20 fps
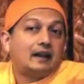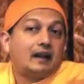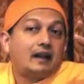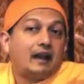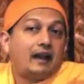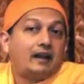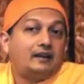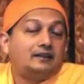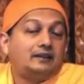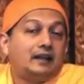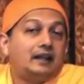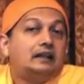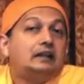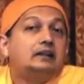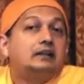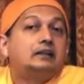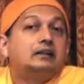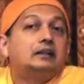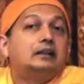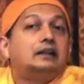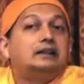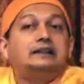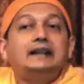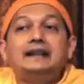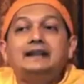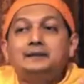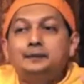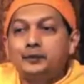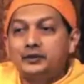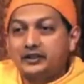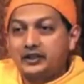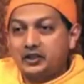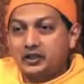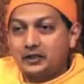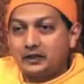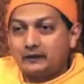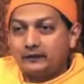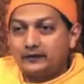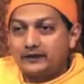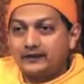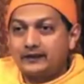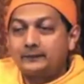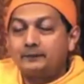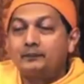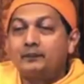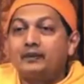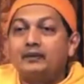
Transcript: and then it takes possession of us.